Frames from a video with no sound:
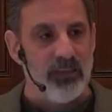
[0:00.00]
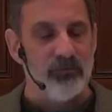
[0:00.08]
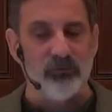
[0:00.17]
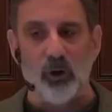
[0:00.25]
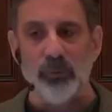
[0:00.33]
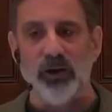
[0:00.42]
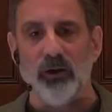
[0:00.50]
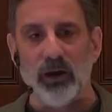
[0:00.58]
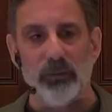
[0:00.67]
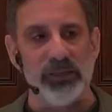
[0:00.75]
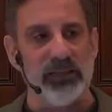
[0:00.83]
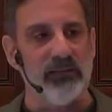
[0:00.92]
The Roman
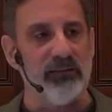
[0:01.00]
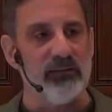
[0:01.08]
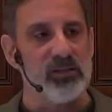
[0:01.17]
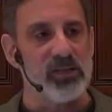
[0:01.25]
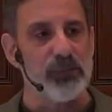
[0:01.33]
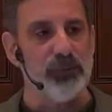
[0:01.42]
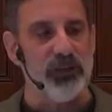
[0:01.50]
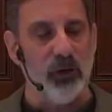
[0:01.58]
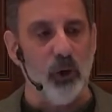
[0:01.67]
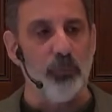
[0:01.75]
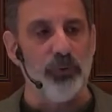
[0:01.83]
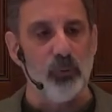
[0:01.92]
army split
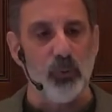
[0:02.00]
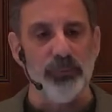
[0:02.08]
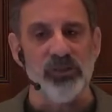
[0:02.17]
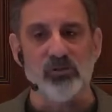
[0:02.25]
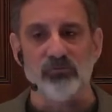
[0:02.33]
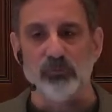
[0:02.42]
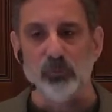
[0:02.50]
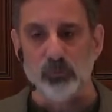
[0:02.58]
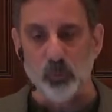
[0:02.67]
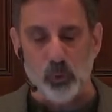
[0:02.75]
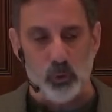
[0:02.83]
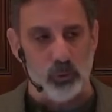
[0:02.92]
open women's
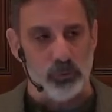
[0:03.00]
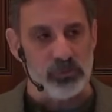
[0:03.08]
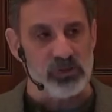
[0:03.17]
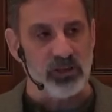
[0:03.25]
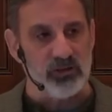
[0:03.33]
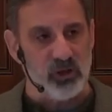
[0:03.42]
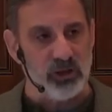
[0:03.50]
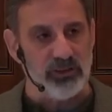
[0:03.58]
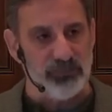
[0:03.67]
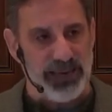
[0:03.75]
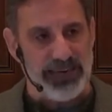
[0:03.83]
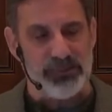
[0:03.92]
wombs, took
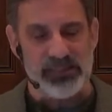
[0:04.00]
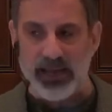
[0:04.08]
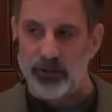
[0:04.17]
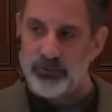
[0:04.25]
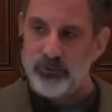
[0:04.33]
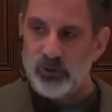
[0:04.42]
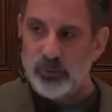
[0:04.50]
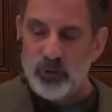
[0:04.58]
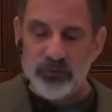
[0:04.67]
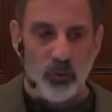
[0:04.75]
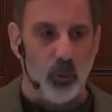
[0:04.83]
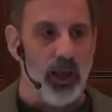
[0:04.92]
the babies out, and threw them
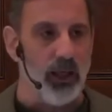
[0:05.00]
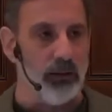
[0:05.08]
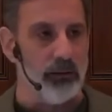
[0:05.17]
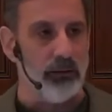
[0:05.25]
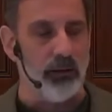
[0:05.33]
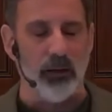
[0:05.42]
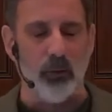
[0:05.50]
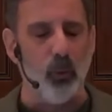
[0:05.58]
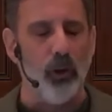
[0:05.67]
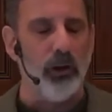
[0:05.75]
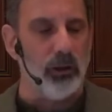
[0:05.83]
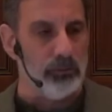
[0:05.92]
over the well, uh,
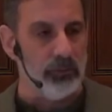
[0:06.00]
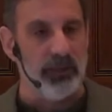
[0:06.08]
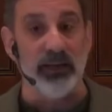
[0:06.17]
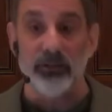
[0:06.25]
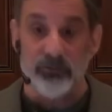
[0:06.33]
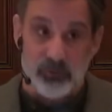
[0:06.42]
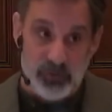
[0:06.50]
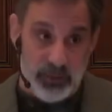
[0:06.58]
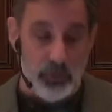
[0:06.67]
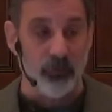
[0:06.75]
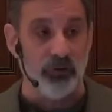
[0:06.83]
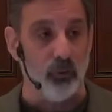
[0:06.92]
wall, and then threw
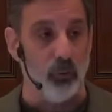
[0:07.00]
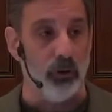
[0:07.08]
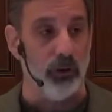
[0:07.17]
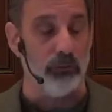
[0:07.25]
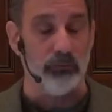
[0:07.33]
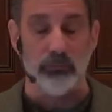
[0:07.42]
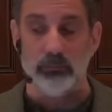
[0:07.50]
them over the wall.